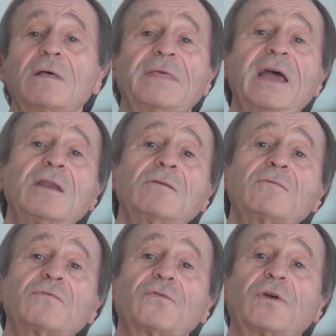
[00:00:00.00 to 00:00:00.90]

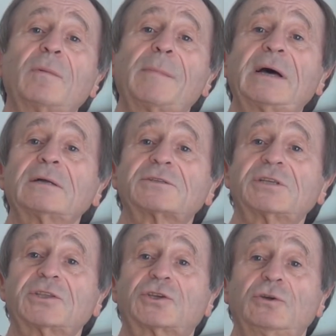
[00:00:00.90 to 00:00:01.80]
Then from about
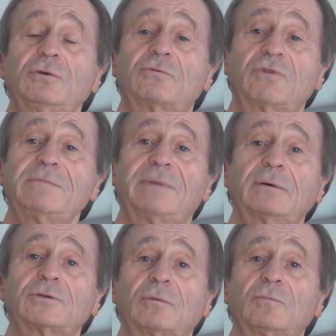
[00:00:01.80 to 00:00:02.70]
6th Q green
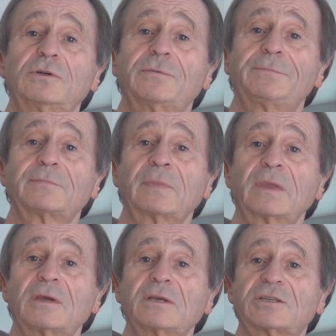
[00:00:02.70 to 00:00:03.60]
belt onward,
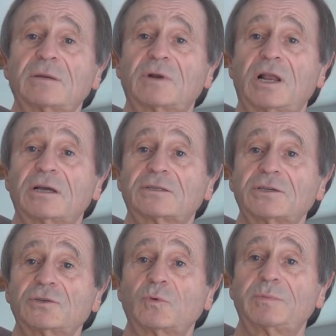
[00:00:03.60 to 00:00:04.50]
some
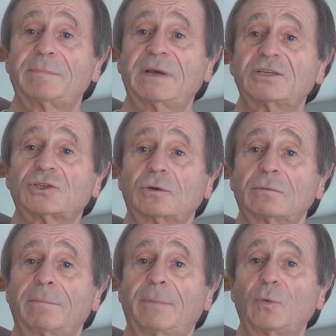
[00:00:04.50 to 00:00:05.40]
classes will be based
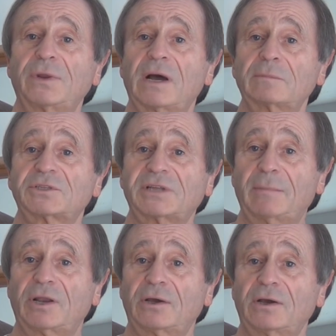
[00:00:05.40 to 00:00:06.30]
on building up
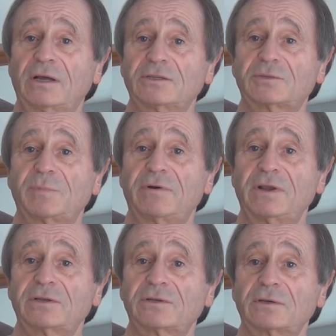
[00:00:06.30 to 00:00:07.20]
stamina and
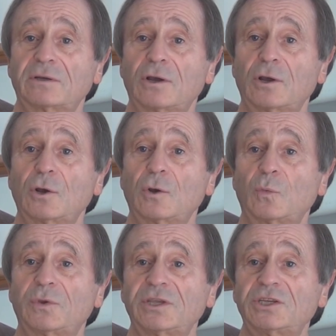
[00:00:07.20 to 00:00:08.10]
spirit,
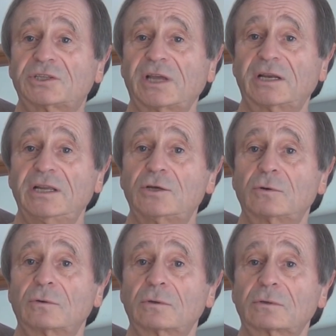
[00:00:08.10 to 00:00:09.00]
with each
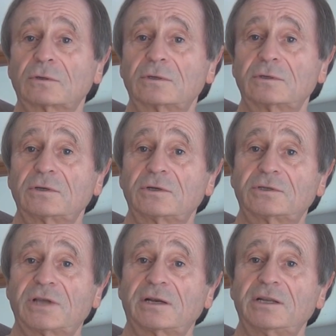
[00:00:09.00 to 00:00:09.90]
technique or
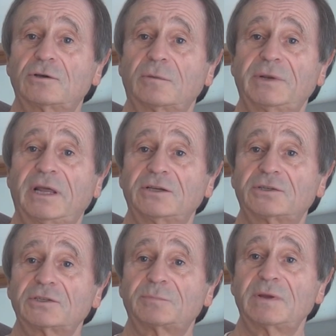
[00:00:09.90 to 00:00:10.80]
technique
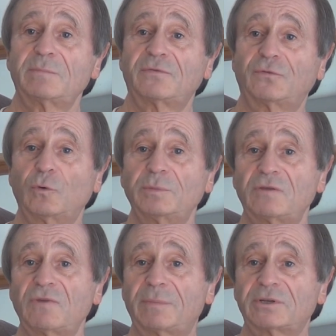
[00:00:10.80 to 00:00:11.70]
combinations being performed
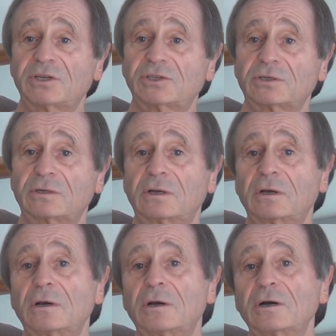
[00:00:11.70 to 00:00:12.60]
in repetition
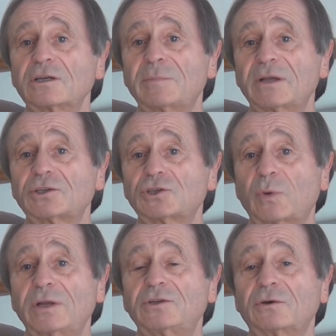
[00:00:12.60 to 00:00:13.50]
as much as
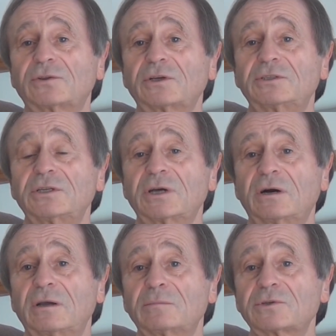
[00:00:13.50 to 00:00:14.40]
20 or 30
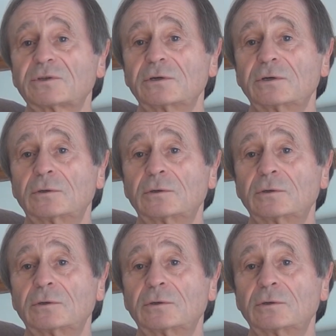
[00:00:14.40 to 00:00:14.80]
times.